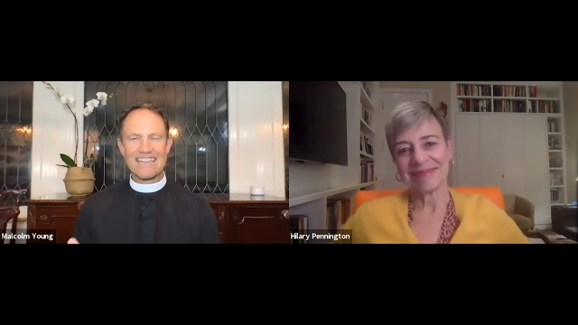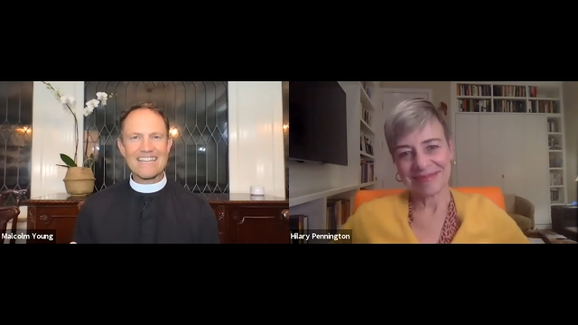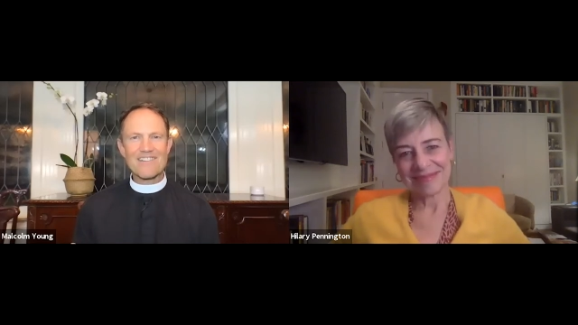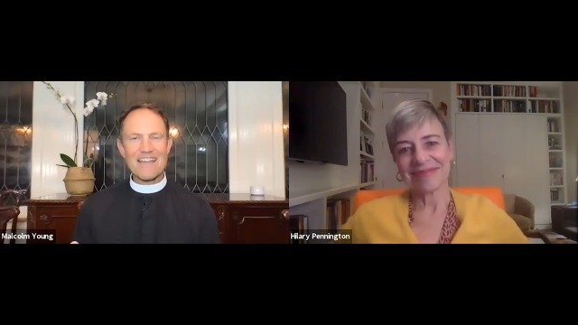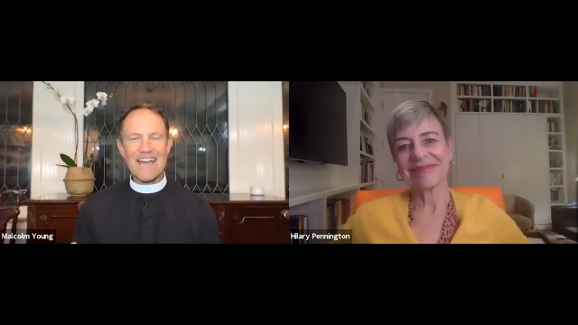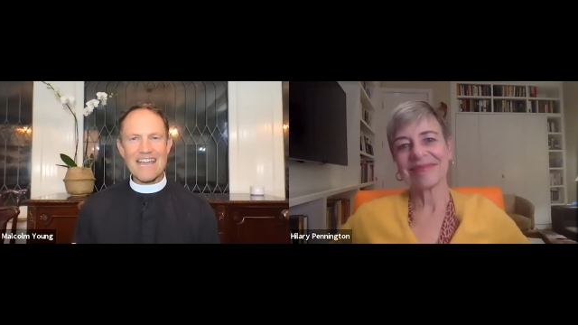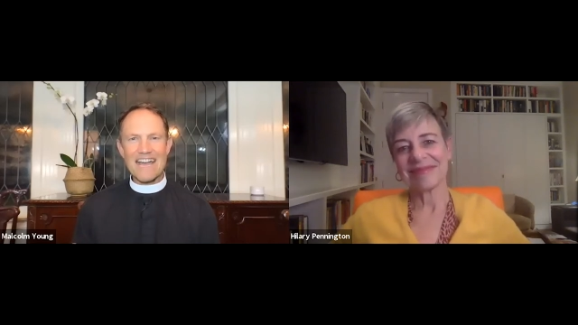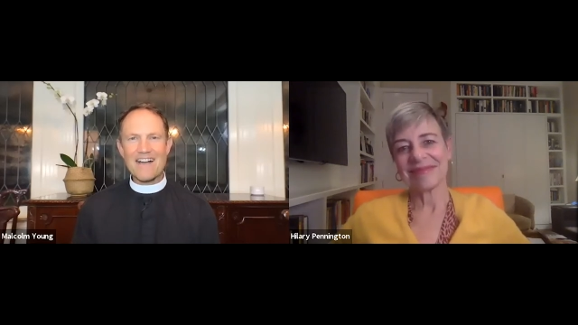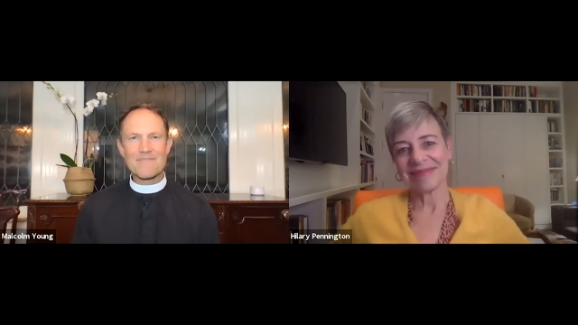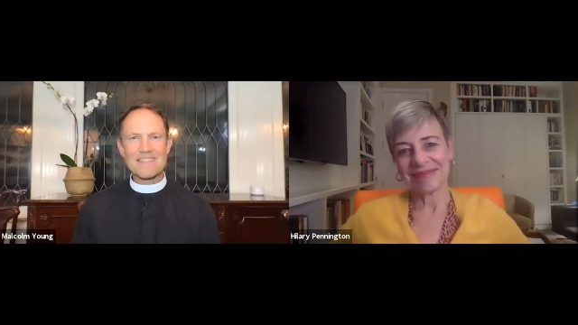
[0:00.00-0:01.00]
Speaker 1: you know, I, I
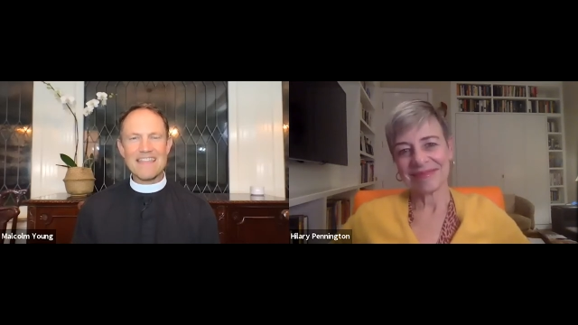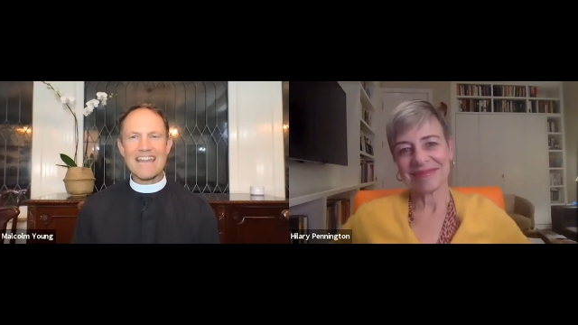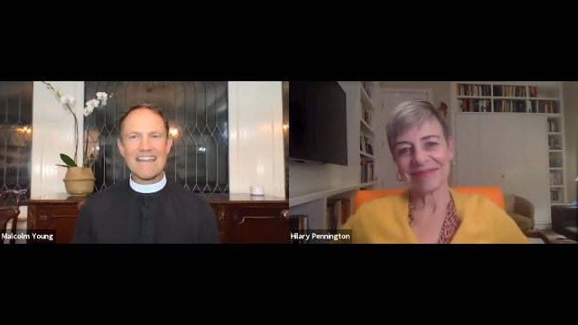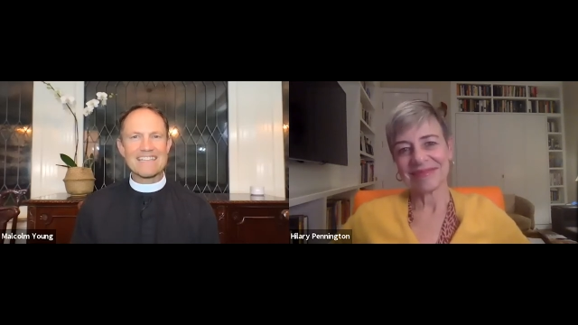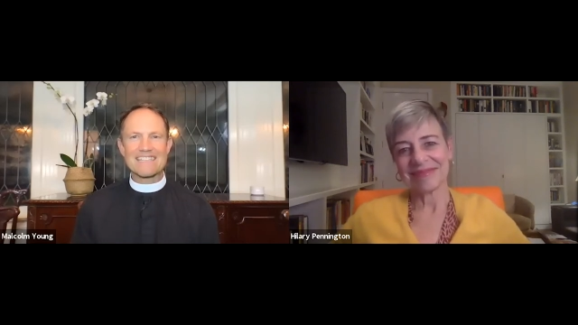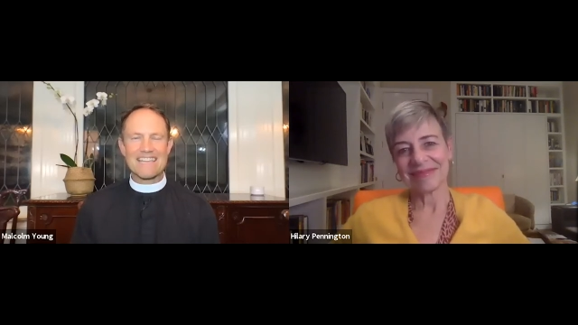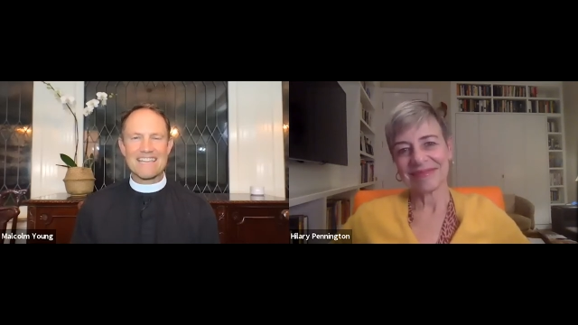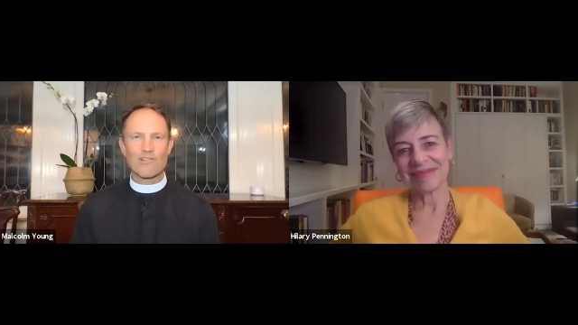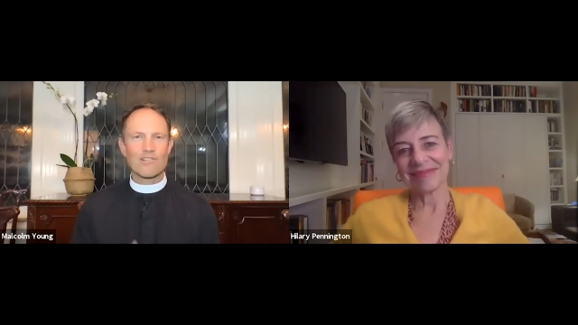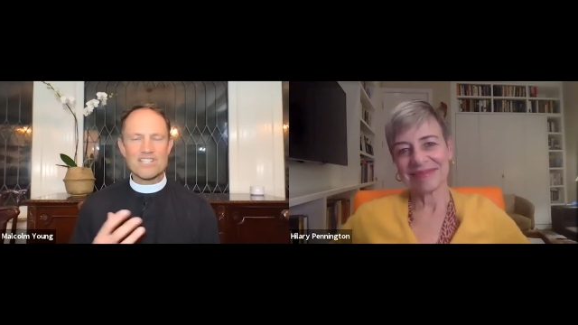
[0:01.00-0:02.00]
um, that I just
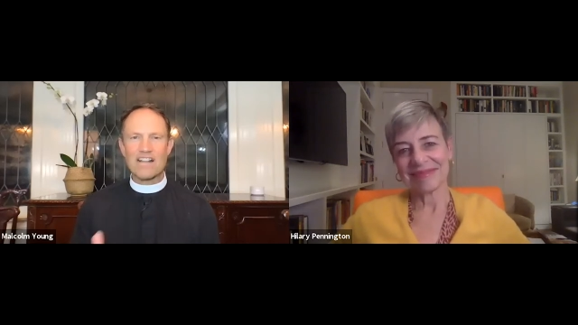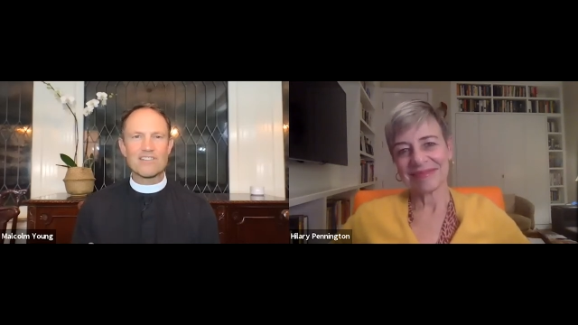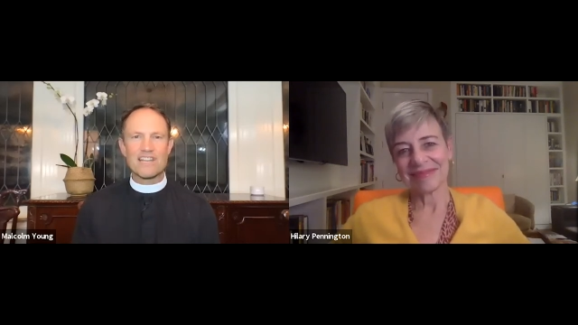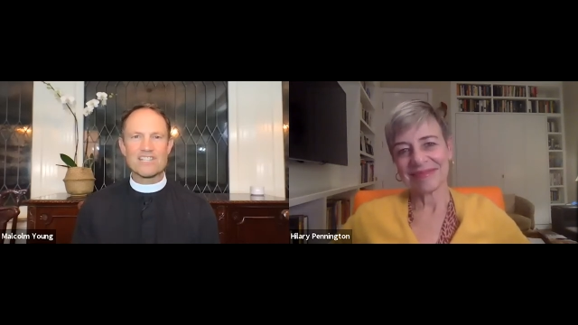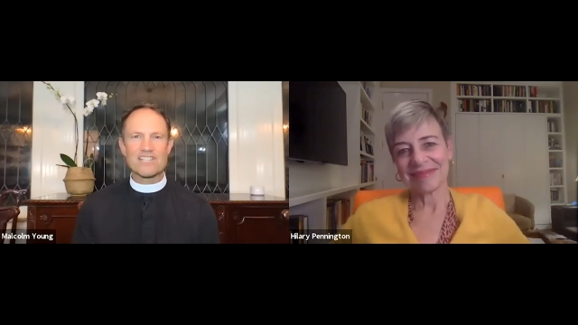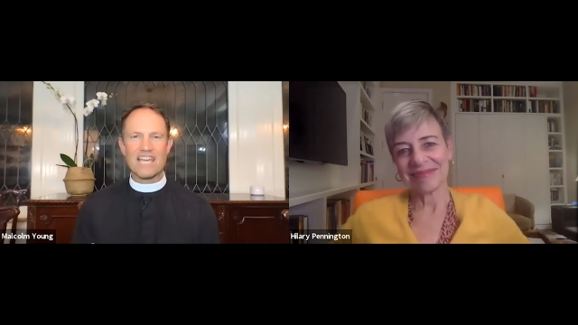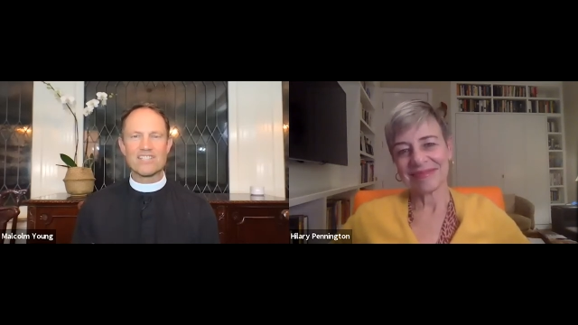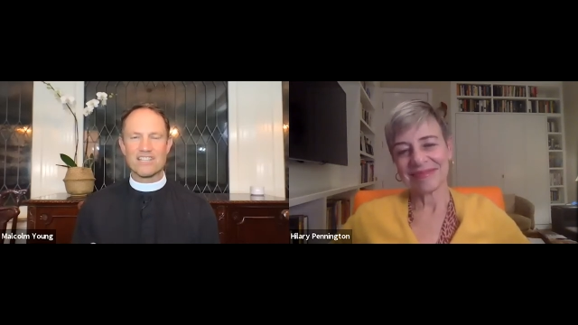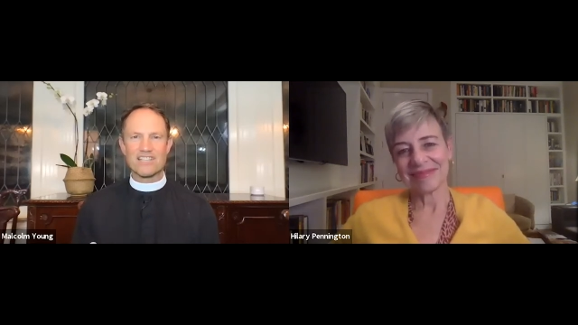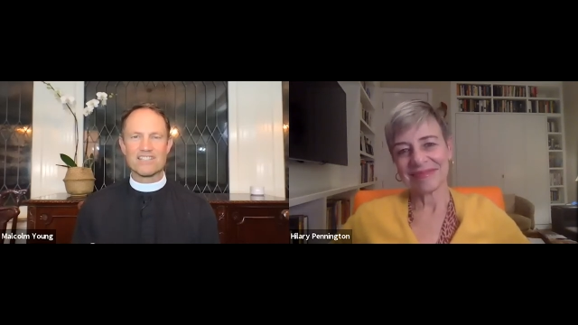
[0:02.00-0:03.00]
think early childhood
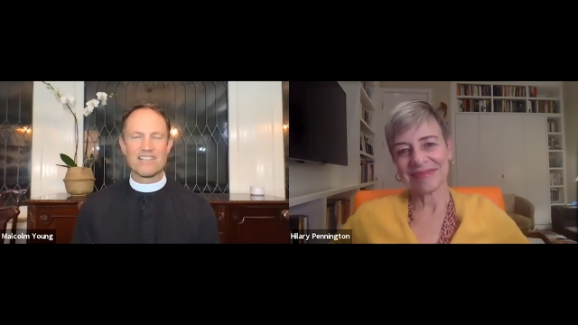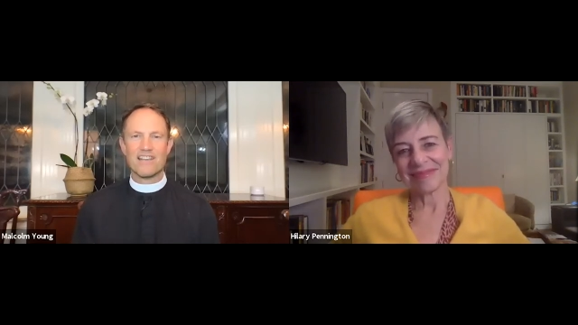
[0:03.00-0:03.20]
education is